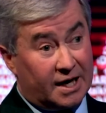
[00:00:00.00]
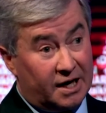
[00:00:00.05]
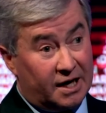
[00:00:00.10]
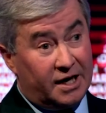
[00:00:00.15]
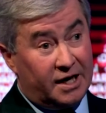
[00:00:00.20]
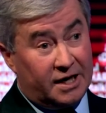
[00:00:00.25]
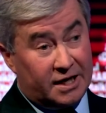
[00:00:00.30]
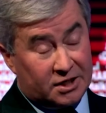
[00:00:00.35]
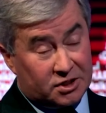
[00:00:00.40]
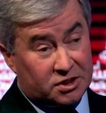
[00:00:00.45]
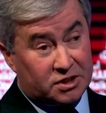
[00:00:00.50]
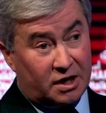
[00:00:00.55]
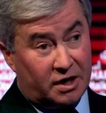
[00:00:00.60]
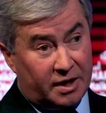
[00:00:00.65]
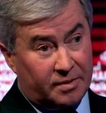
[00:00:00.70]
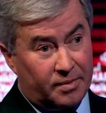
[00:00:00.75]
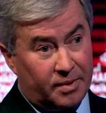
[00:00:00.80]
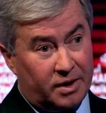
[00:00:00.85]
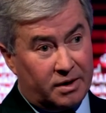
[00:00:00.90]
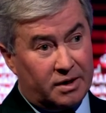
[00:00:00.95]
clearly
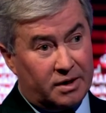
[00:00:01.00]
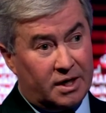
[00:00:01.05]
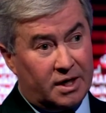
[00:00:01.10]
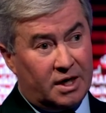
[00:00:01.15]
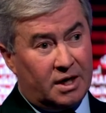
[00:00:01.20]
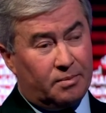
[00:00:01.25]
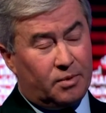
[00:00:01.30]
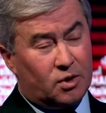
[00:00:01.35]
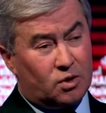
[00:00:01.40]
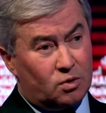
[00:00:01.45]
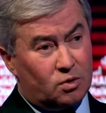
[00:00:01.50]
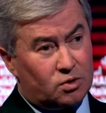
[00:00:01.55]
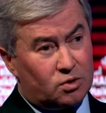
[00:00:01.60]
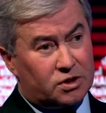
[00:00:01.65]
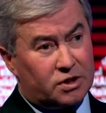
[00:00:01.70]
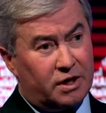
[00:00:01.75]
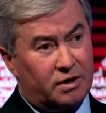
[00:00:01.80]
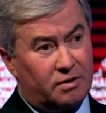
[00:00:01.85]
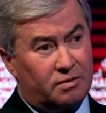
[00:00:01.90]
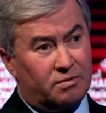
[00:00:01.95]
cyber, but
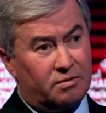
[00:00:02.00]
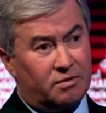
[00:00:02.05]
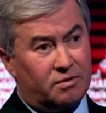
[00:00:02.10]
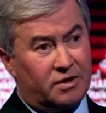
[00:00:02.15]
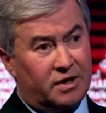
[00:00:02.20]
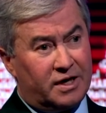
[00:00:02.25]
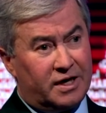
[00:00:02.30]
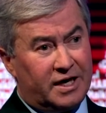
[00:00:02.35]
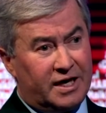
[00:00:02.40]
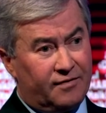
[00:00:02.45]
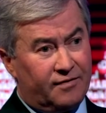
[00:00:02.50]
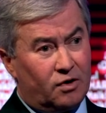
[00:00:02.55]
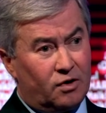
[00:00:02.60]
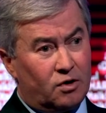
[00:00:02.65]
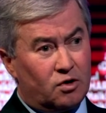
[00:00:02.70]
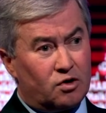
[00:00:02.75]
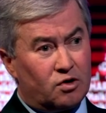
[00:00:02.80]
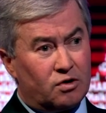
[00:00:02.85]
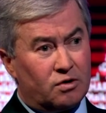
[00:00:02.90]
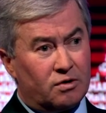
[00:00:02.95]
also the
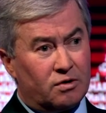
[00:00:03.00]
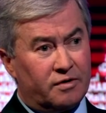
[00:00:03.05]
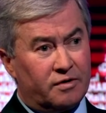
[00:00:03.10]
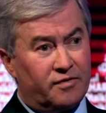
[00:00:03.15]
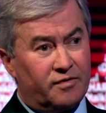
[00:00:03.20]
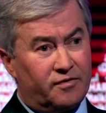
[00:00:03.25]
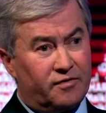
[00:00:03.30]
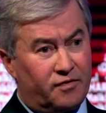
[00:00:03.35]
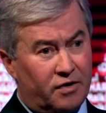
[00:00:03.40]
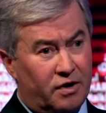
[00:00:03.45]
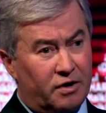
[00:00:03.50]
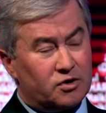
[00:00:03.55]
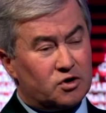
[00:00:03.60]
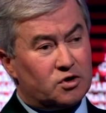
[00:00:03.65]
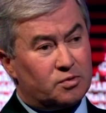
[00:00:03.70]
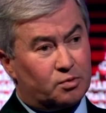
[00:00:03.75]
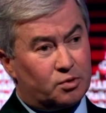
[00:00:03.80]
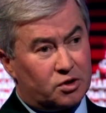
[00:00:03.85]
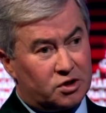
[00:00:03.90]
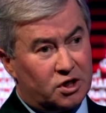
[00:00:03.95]
evolution of
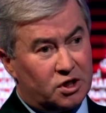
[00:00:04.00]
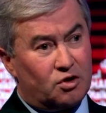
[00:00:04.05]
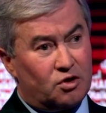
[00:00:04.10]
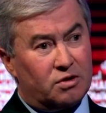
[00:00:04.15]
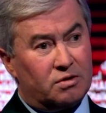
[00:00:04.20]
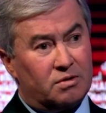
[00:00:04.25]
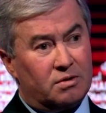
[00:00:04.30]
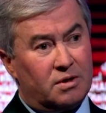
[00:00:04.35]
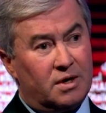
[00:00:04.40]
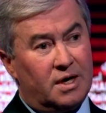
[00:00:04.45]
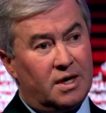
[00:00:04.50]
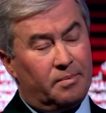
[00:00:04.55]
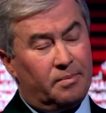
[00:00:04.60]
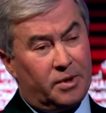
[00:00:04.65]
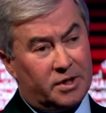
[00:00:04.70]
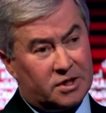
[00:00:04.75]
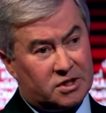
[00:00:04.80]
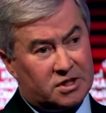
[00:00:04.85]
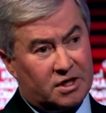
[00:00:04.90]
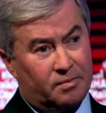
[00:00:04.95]
advanced precision
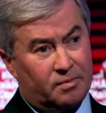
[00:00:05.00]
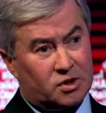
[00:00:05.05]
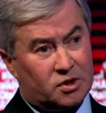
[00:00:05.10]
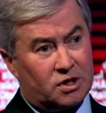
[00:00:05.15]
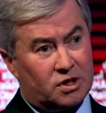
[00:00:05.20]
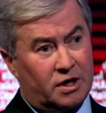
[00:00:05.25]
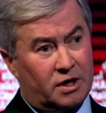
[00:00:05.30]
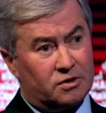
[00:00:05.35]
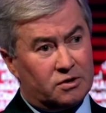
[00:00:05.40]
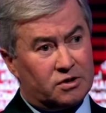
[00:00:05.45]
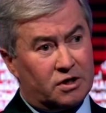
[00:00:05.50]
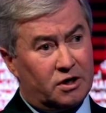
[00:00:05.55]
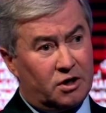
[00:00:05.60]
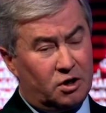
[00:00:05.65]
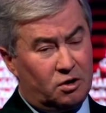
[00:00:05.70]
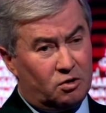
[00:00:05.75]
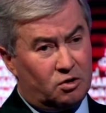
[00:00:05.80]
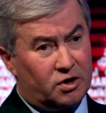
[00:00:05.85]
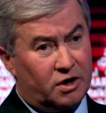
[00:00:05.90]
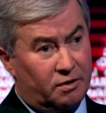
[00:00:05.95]
ballistic missiles and a
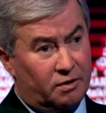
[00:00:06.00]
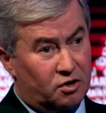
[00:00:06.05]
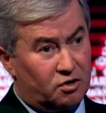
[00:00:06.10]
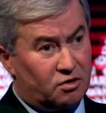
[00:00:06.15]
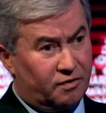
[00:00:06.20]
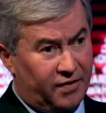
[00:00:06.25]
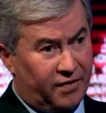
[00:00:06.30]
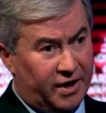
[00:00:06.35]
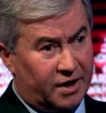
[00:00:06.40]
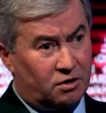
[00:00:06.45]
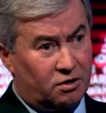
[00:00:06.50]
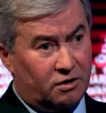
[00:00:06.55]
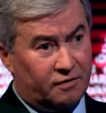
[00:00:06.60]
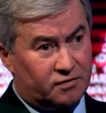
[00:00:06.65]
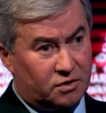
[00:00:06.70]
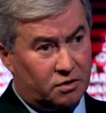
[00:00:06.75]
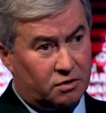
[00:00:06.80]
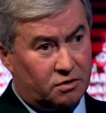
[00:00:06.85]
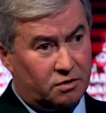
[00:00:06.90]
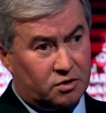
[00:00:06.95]
new generation of
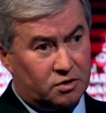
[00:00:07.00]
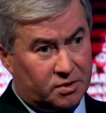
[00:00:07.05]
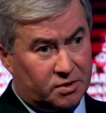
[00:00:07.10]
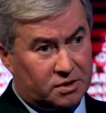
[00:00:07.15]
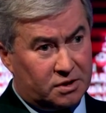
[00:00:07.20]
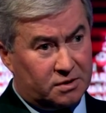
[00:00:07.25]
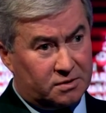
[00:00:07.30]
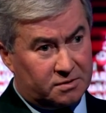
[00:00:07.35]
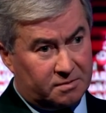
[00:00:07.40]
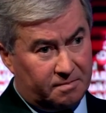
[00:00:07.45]
aircraft and cruise missiles.